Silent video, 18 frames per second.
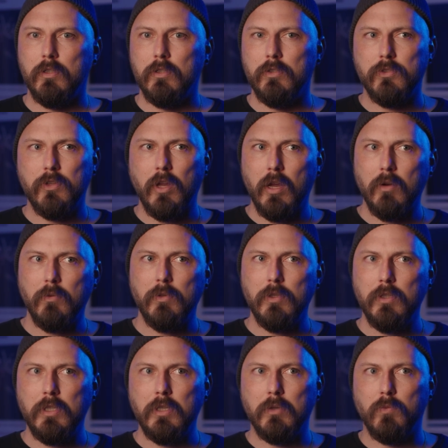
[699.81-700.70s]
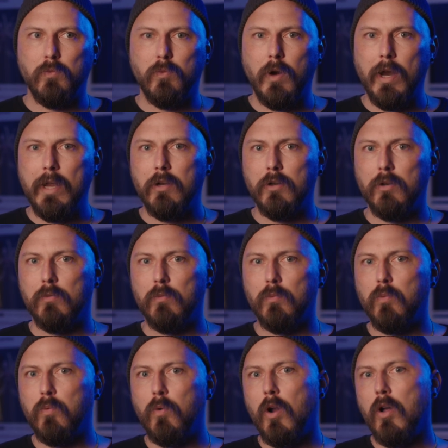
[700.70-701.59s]
There's not really a right or
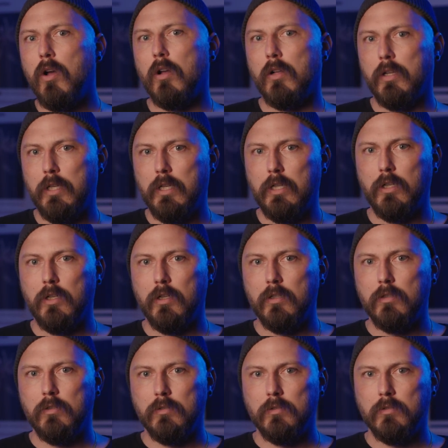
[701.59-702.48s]
wrong here.